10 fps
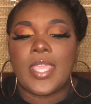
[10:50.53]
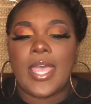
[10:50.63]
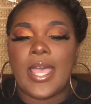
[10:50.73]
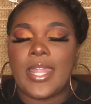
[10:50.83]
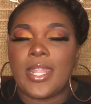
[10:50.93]

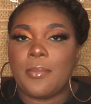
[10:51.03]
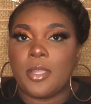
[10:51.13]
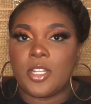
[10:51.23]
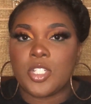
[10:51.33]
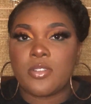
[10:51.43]
And I'm
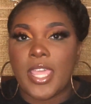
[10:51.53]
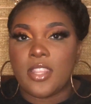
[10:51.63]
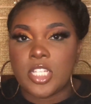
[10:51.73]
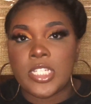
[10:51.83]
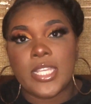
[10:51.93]
gonna try
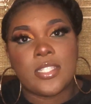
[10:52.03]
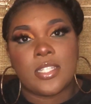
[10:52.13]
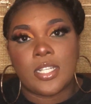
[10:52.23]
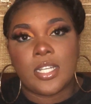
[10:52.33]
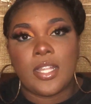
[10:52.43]
the
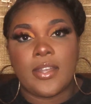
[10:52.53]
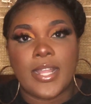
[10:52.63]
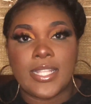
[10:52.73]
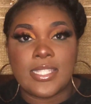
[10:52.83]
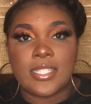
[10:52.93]
chestnut color
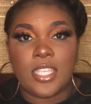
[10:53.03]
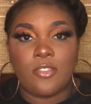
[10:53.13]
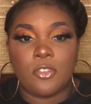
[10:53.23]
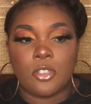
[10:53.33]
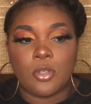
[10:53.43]
and see
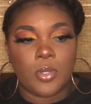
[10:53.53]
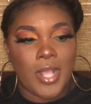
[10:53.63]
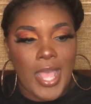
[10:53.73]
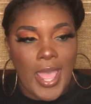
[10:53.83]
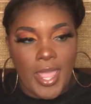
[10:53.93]
if, you know,
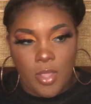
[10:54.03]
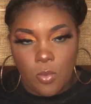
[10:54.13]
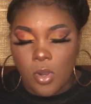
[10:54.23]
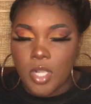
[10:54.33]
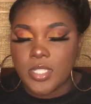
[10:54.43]
I
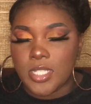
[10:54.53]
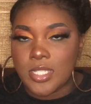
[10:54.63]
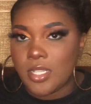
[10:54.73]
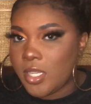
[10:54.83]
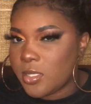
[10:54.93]
walked
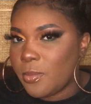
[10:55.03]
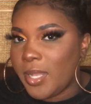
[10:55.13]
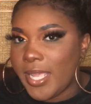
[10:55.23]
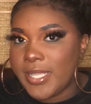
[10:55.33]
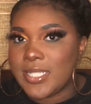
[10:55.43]
into this
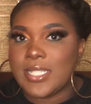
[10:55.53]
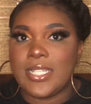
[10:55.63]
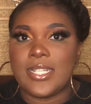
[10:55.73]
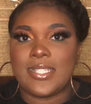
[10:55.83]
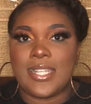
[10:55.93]
blindly,
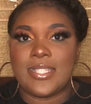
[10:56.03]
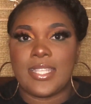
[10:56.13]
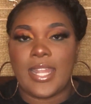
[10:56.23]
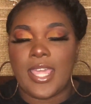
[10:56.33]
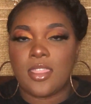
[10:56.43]
in the sense
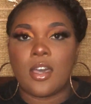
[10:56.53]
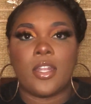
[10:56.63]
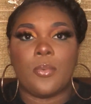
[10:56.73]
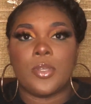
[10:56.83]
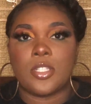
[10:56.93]
that I thought
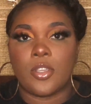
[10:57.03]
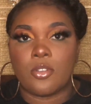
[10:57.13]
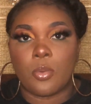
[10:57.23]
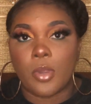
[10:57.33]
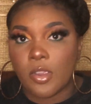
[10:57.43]
it wasn't
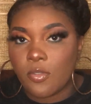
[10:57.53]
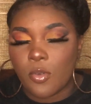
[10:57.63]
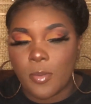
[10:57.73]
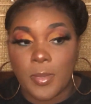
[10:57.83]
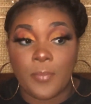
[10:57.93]
gonna work
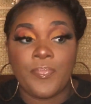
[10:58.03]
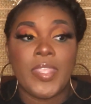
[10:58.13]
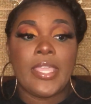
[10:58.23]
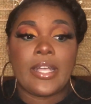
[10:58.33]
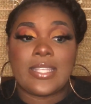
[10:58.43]
for me,
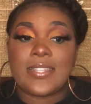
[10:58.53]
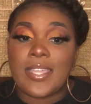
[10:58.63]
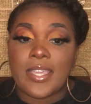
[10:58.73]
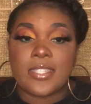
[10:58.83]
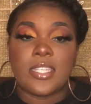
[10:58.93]
because
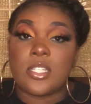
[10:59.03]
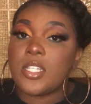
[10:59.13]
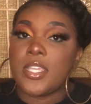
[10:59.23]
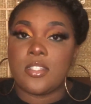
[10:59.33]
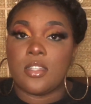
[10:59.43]
like I said,
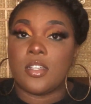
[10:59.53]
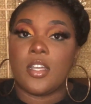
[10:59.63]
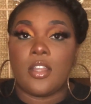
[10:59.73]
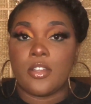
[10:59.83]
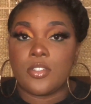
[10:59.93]
chestnut
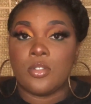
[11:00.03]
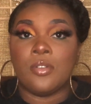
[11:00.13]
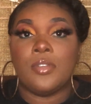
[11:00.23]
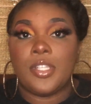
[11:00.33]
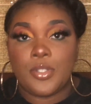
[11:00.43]
colors
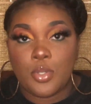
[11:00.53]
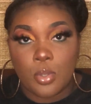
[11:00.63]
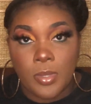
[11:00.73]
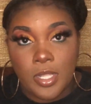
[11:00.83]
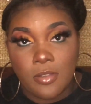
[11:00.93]
don't really do
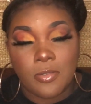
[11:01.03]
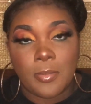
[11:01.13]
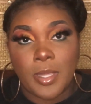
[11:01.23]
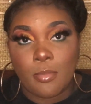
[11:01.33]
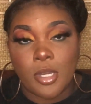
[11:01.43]
well for
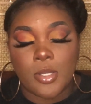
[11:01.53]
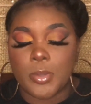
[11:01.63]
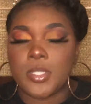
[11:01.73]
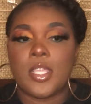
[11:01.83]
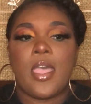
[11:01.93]
my
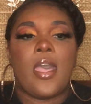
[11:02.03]
brows.